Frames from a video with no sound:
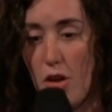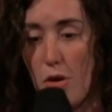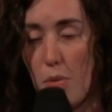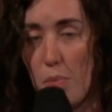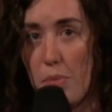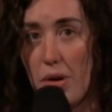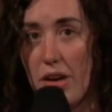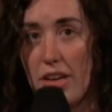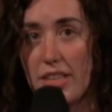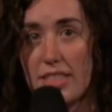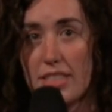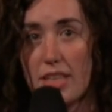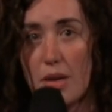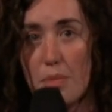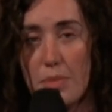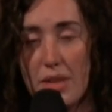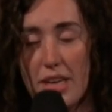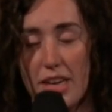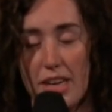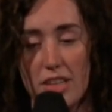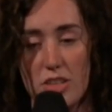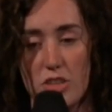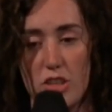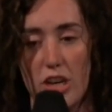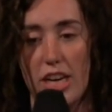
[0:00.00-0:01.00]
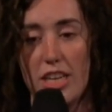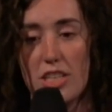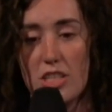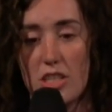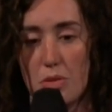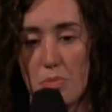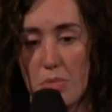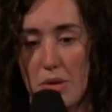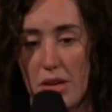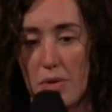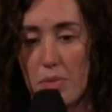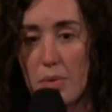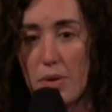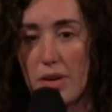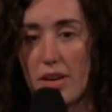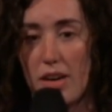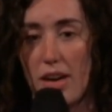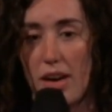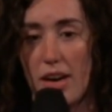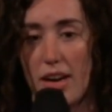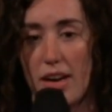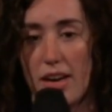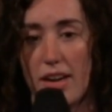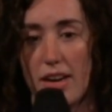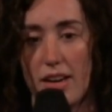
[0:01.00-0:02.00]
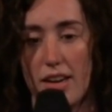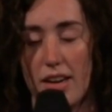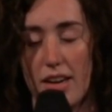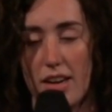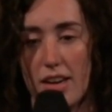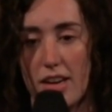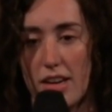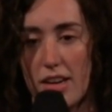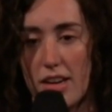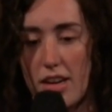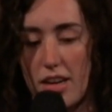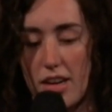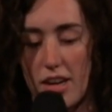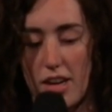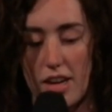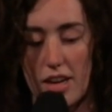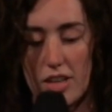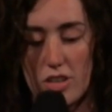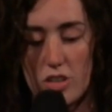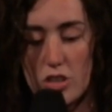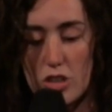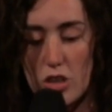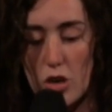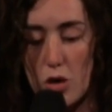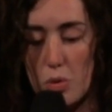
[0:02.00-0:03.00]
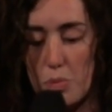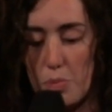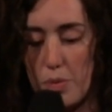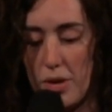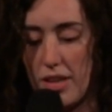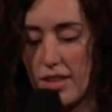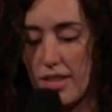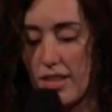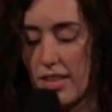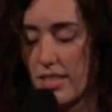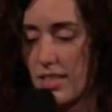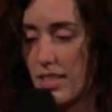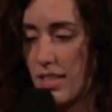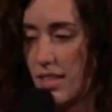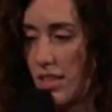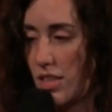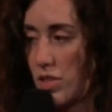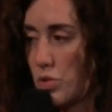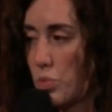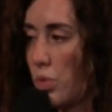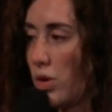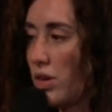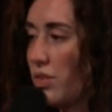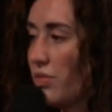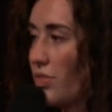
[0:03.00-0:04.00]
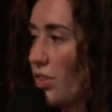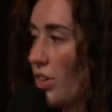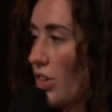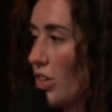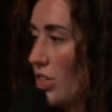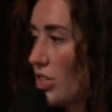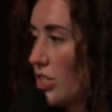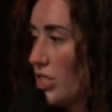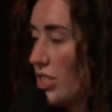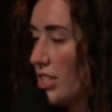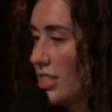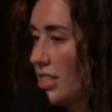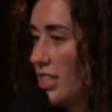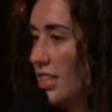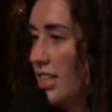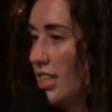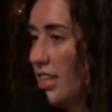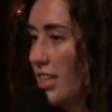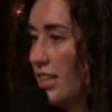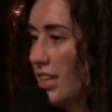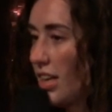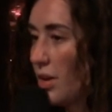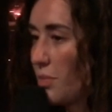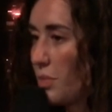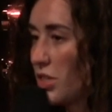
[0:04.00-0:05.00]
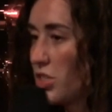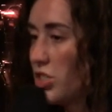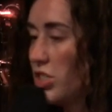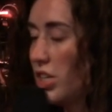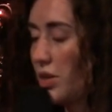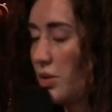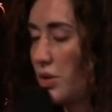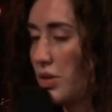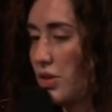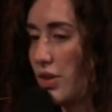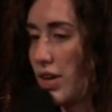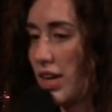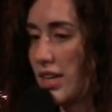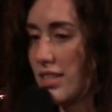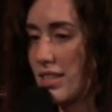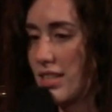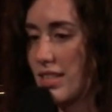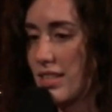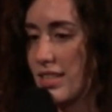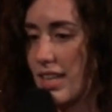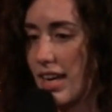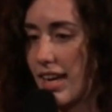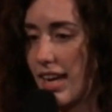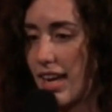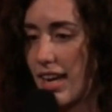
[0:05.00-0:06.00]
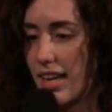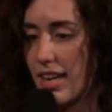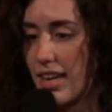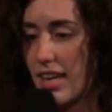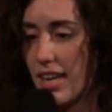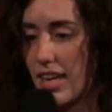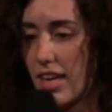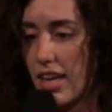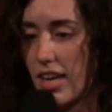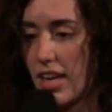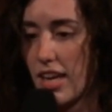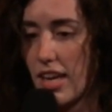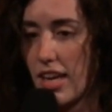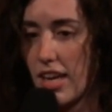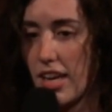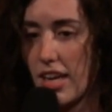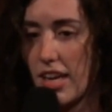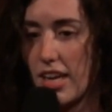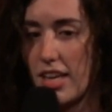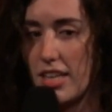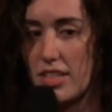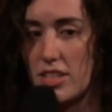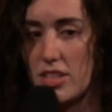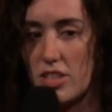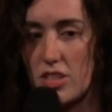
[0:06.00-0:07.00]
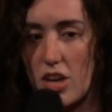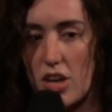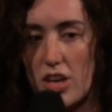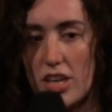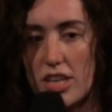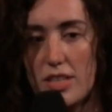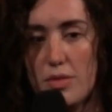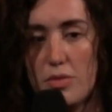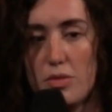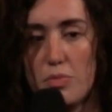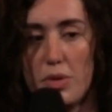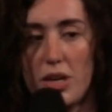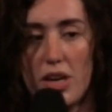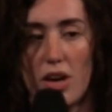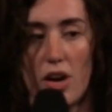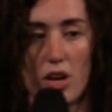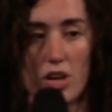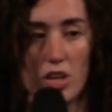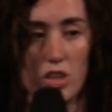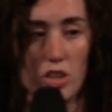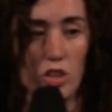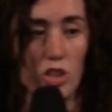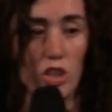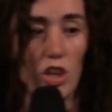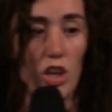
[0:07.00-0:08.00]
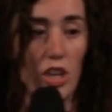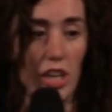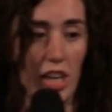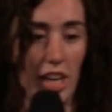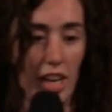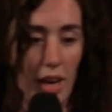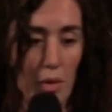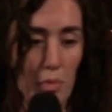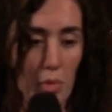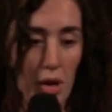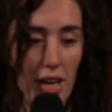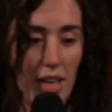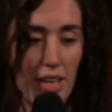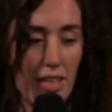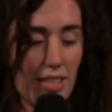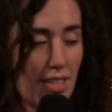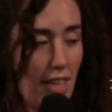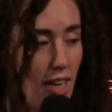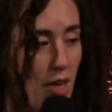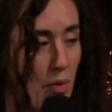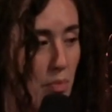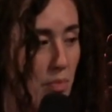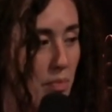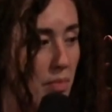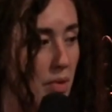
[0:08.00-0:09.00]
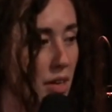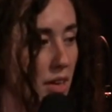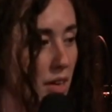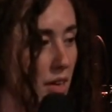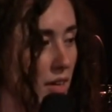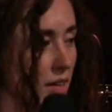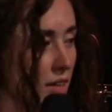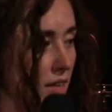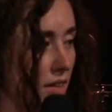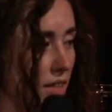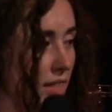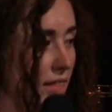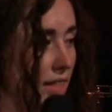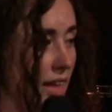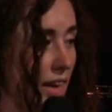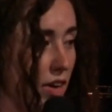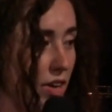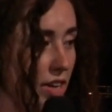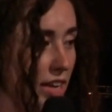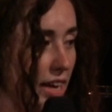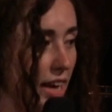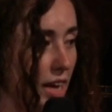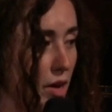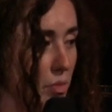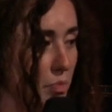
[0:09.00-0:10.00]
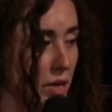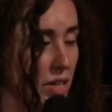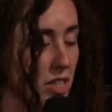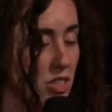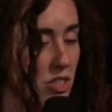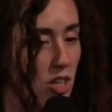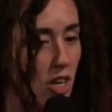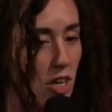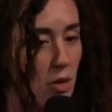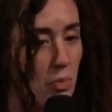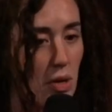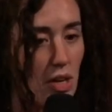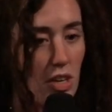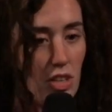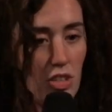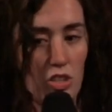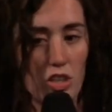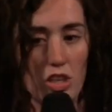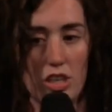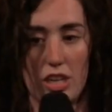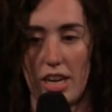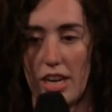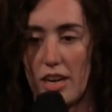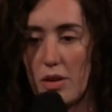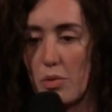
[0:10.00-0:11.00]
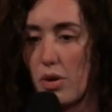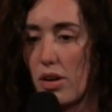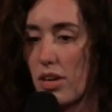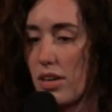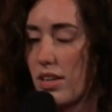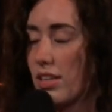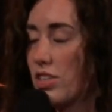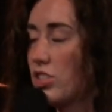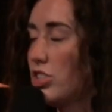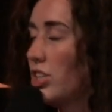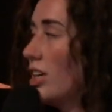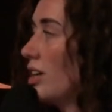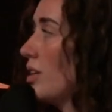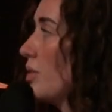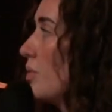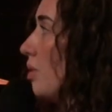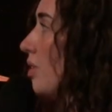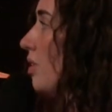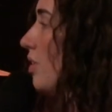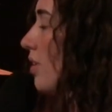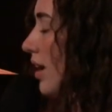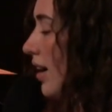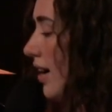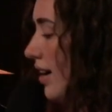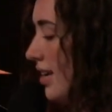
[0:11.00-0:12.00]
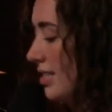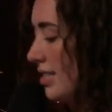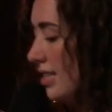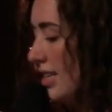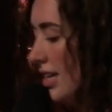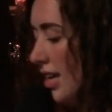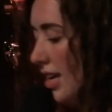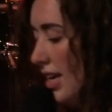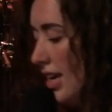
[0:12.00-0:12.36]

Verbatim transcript: But something changed in me when God showed me this, this one verse that I'm going to share with you guys in a second. he, he started me on a journey. I'm not going to say I'm there yet, but he started me on a journey, and I wanted to share it with you guys.